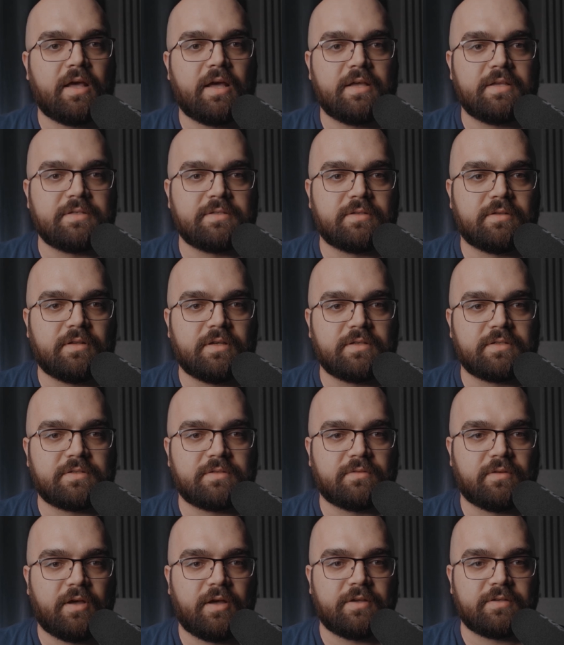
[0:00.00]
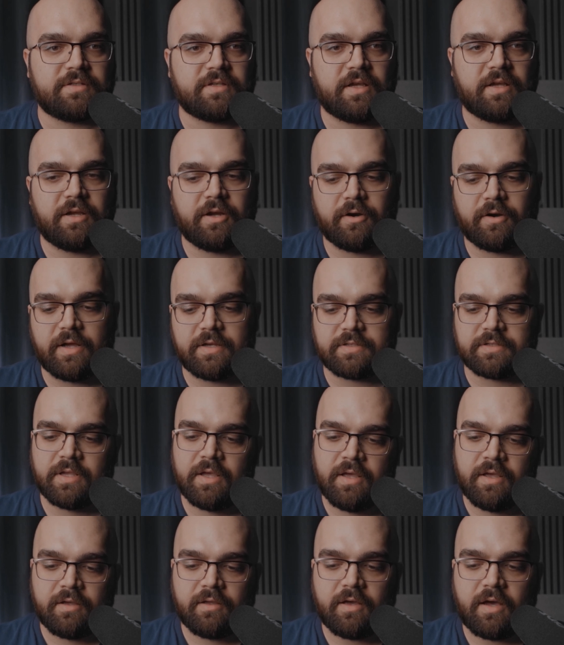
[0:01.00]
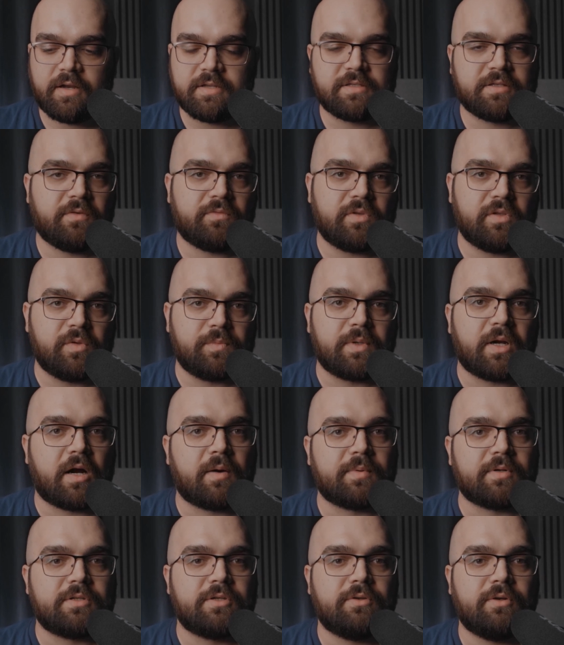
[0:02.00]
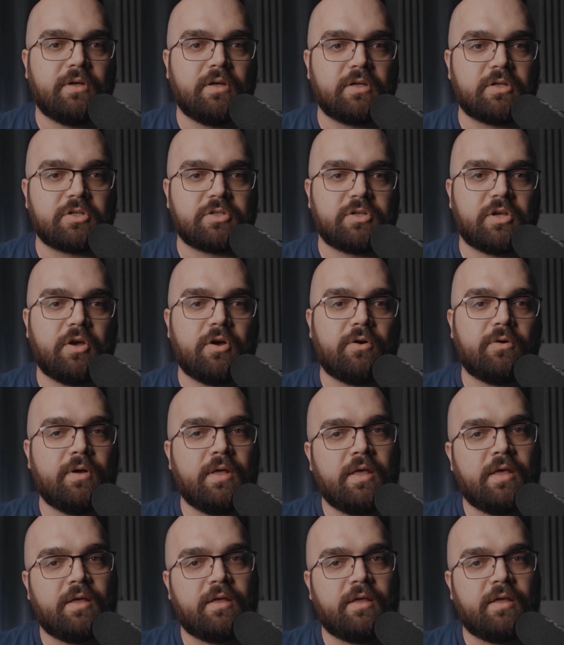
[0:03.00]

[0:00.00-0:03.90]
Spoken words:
as they say here, as God is giving them the opportunity to show